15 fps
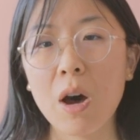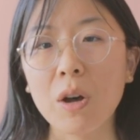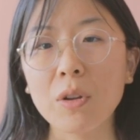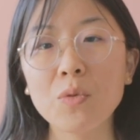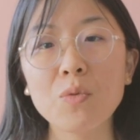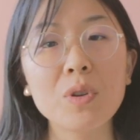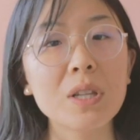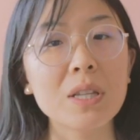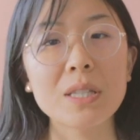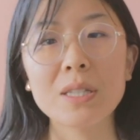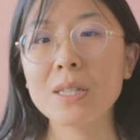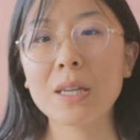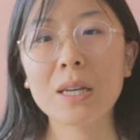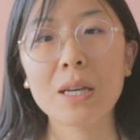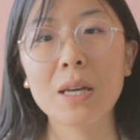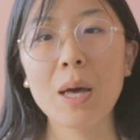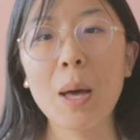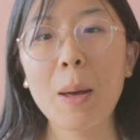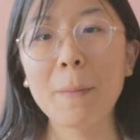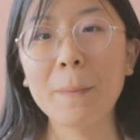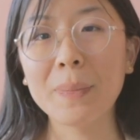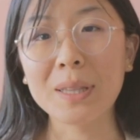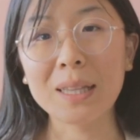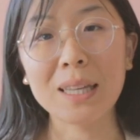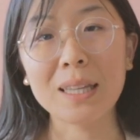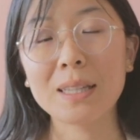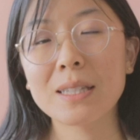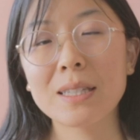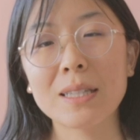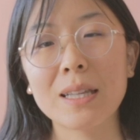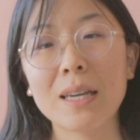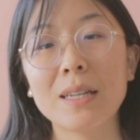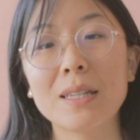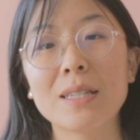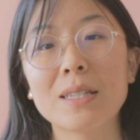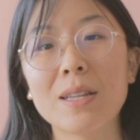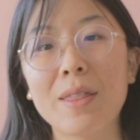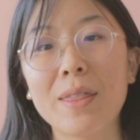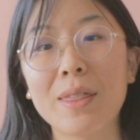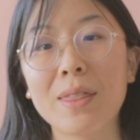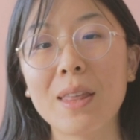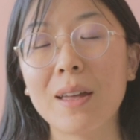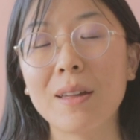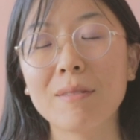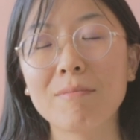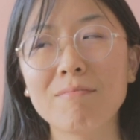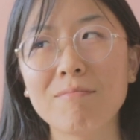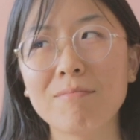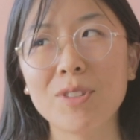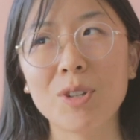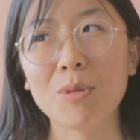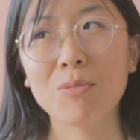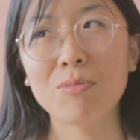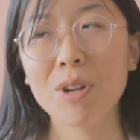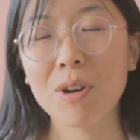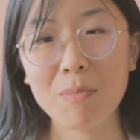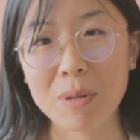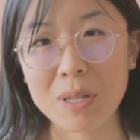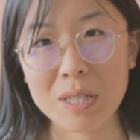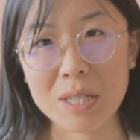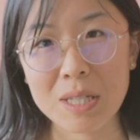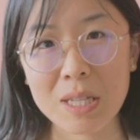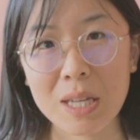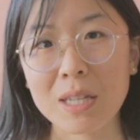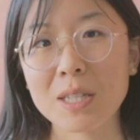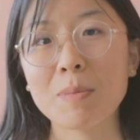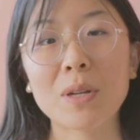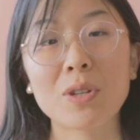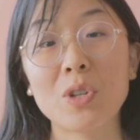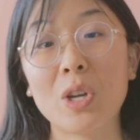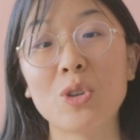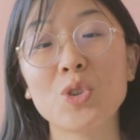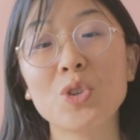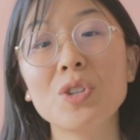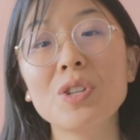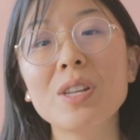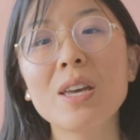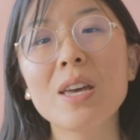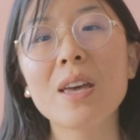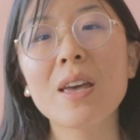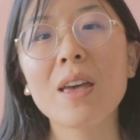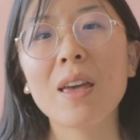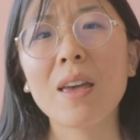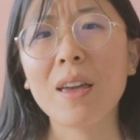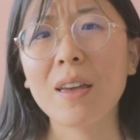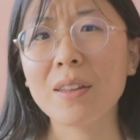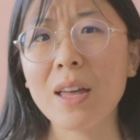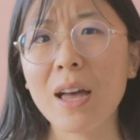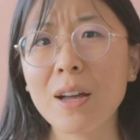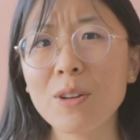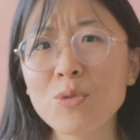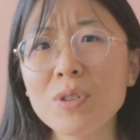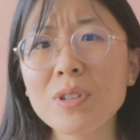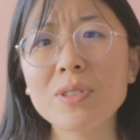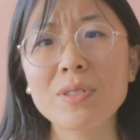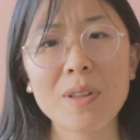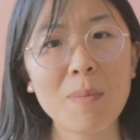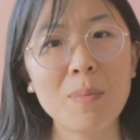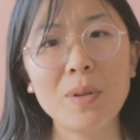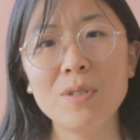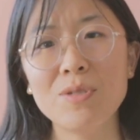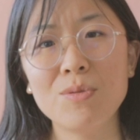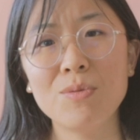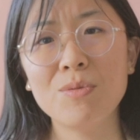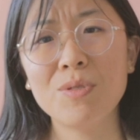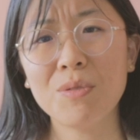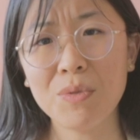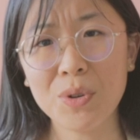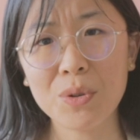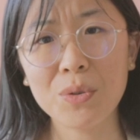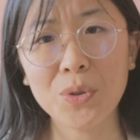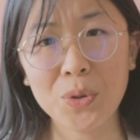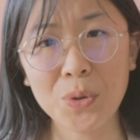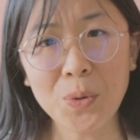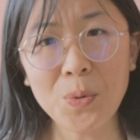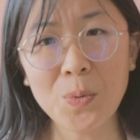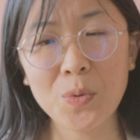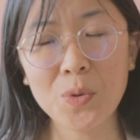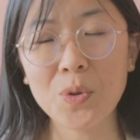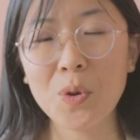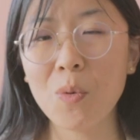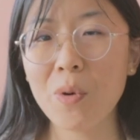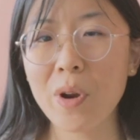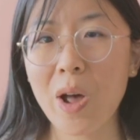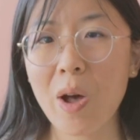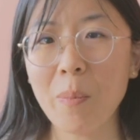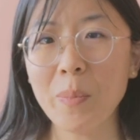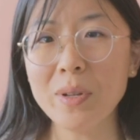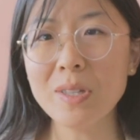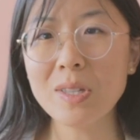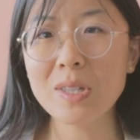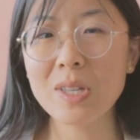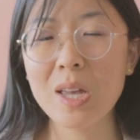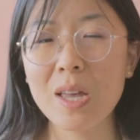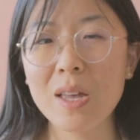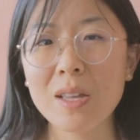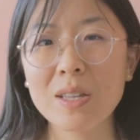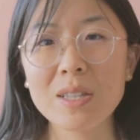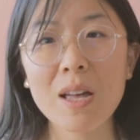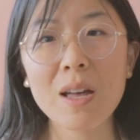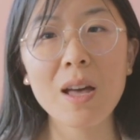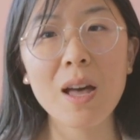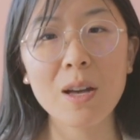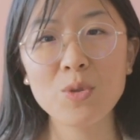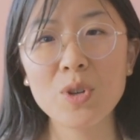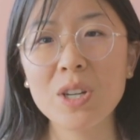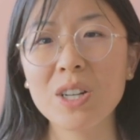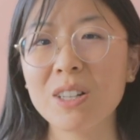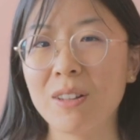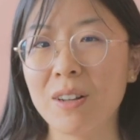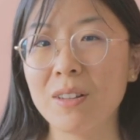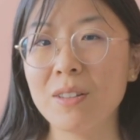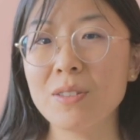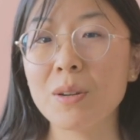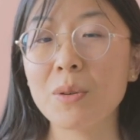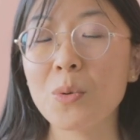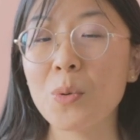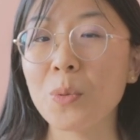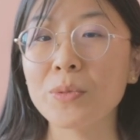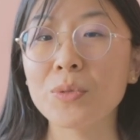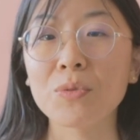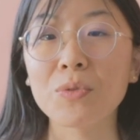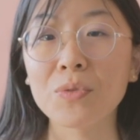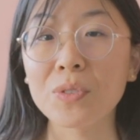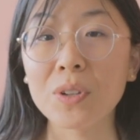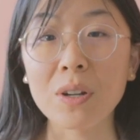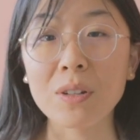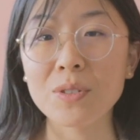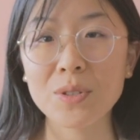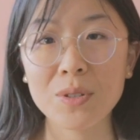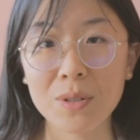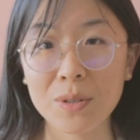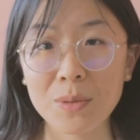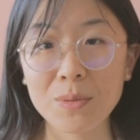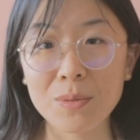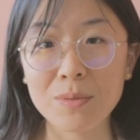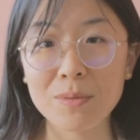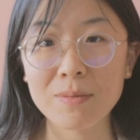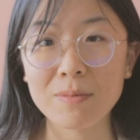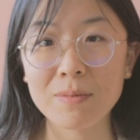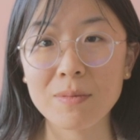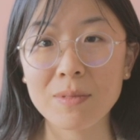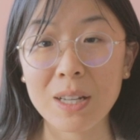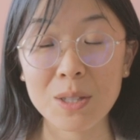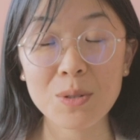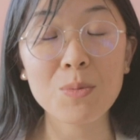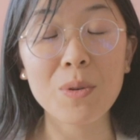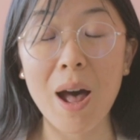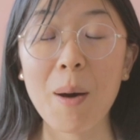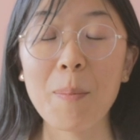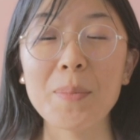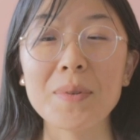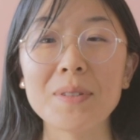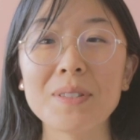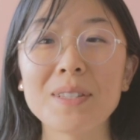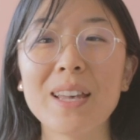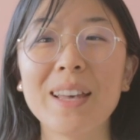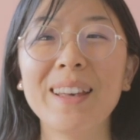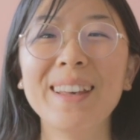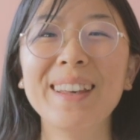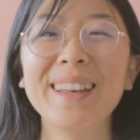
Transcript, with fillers: unrealistic blank slate, that, you know, therapist expectation, and actually step into the real you? You know what happens? Is that actually clients are going to flood to you that's what happens.